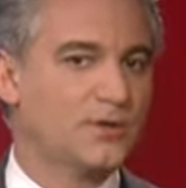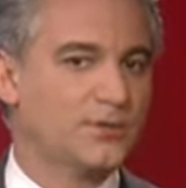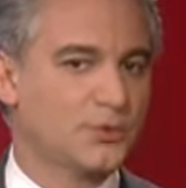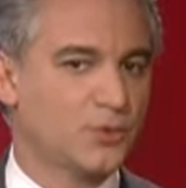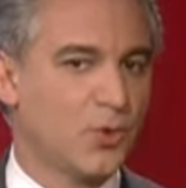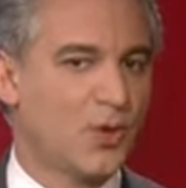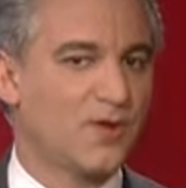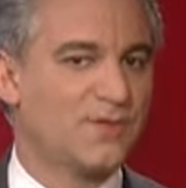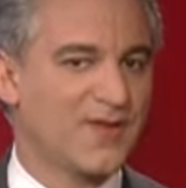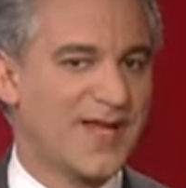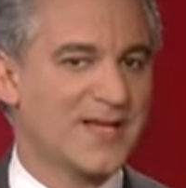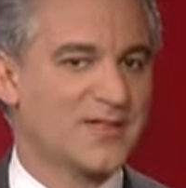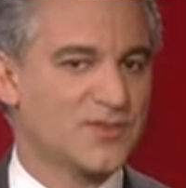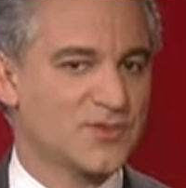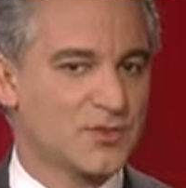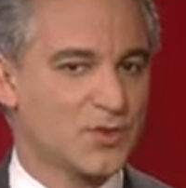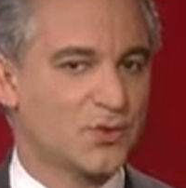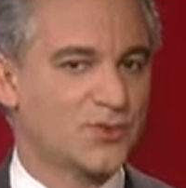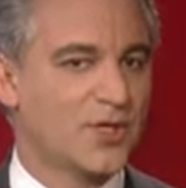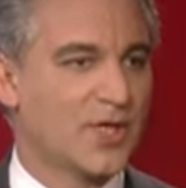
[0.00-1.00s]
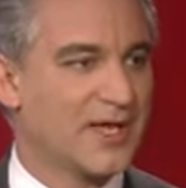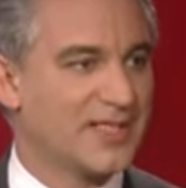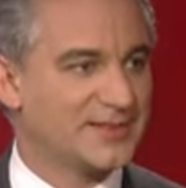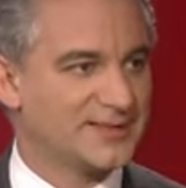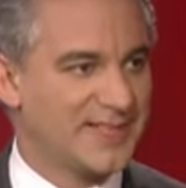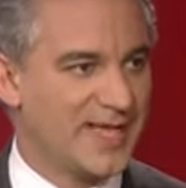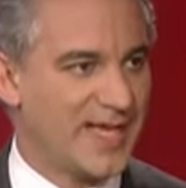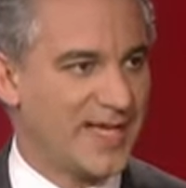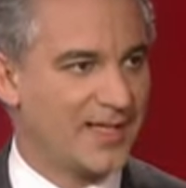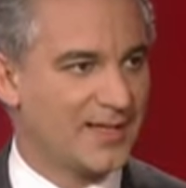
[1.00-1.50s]
12-ounce soda a
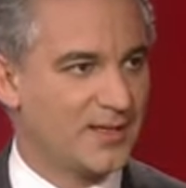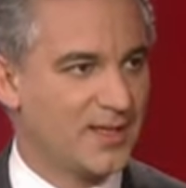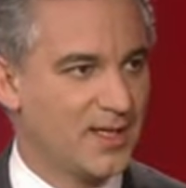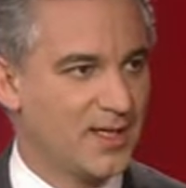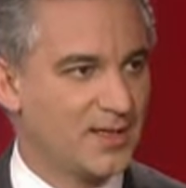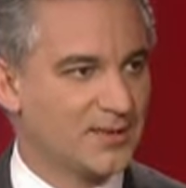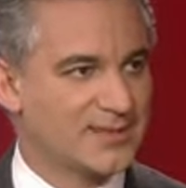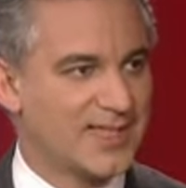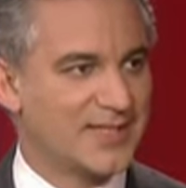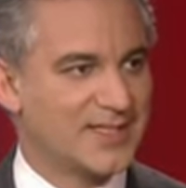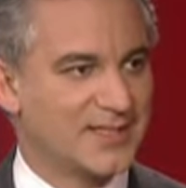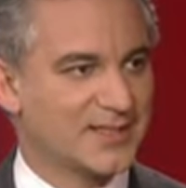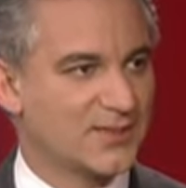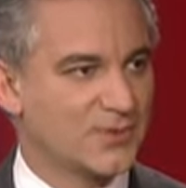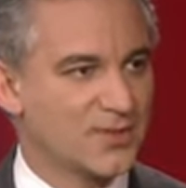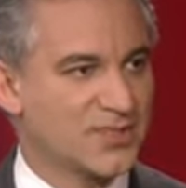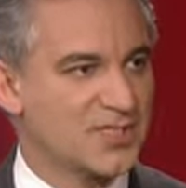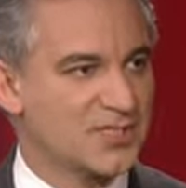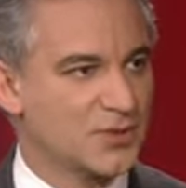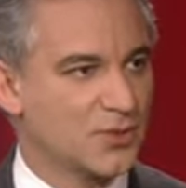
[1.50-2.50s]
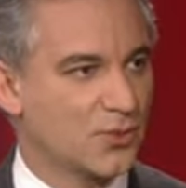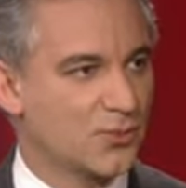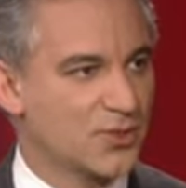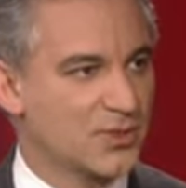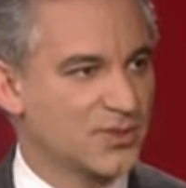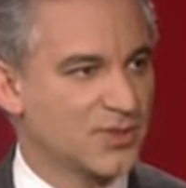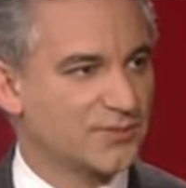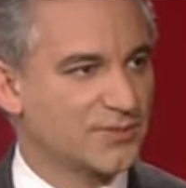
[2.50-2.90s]
day, that increases your risk of